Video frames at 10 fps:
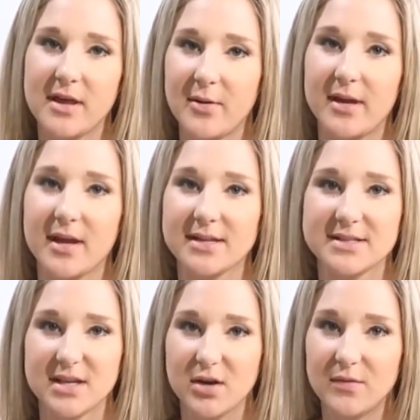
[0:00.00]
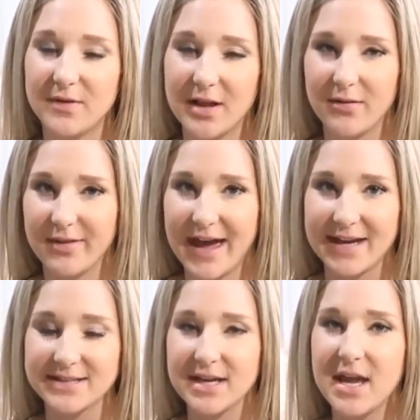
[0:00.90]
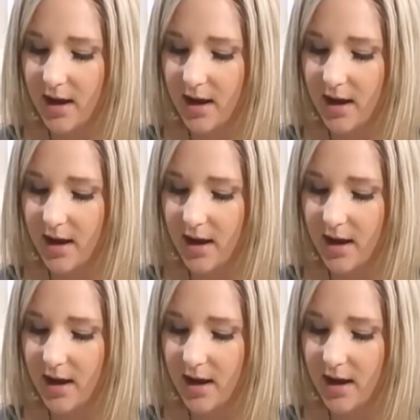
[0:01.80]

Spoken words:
That way you guys can go and follow that.